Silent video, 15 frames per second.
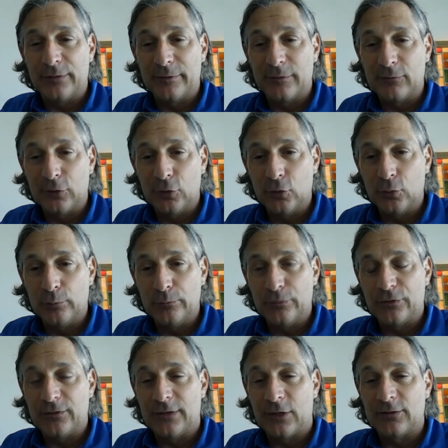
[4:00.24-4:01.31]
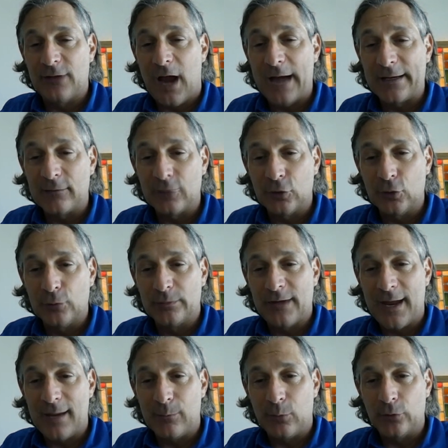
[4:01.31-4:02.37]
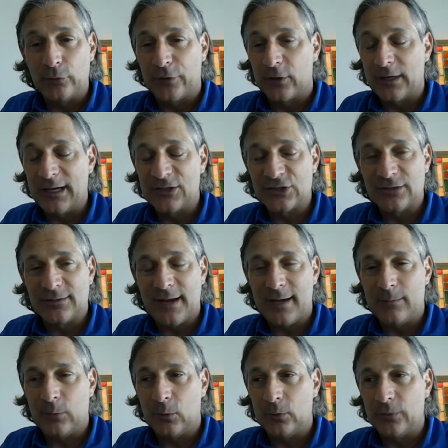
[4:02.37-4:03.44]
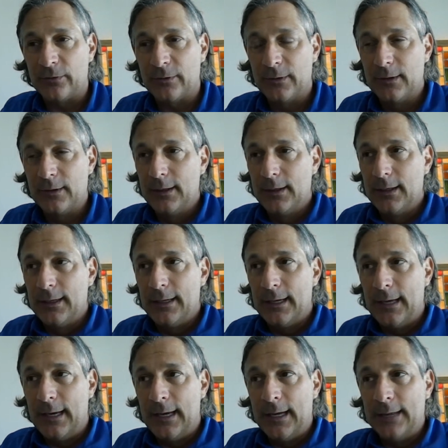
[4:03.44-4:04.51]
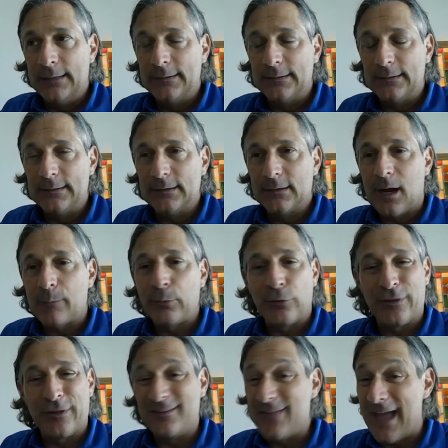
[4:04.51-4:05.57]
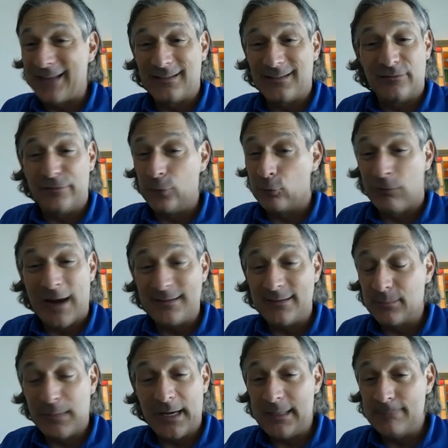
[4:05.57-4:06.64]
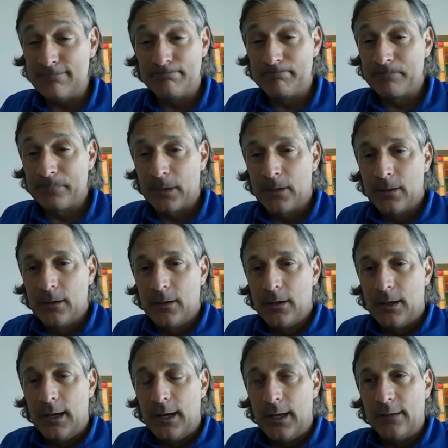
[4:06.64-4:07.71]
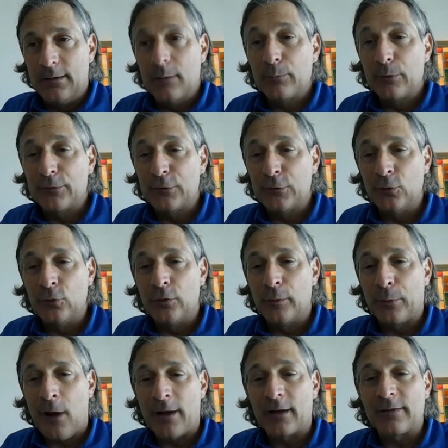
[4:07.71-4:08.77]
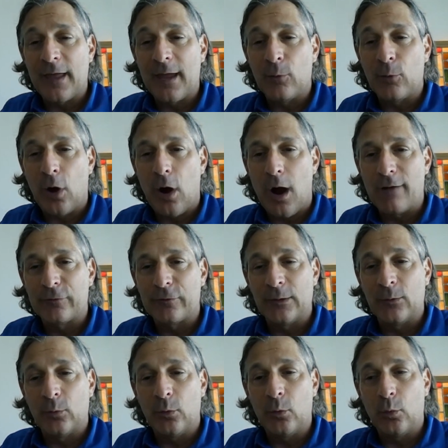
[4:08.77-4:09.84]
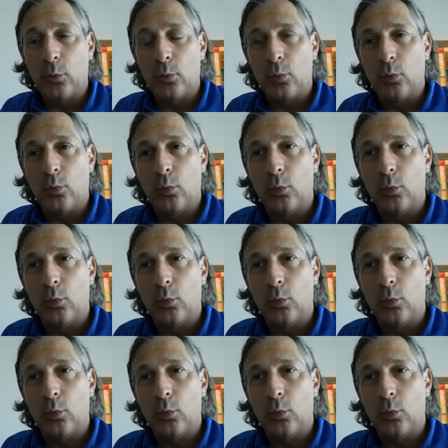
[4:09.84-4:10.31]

people's living rooms, their dining room tables, their kitchen tables. And a couple things that didn't feel right to me. And number two, the product they were offering,